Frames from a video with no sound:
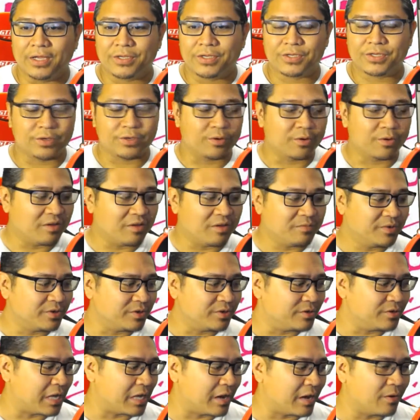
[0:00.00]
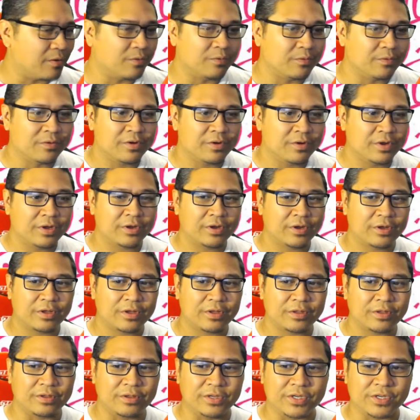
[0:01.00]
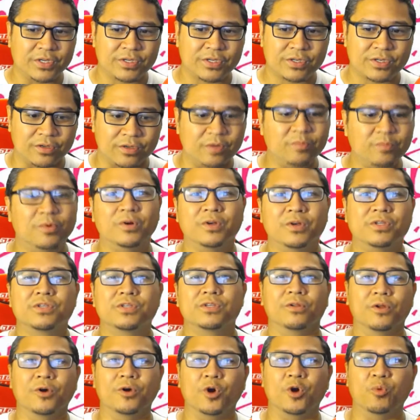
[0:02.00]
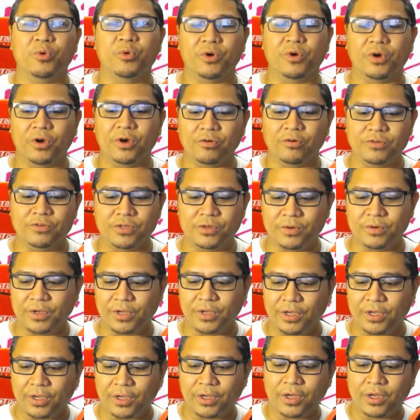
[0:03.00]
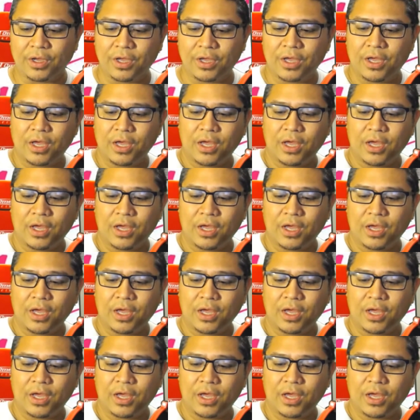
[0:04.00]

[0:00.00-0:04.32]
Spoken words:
So I've been down this slippery slope of doing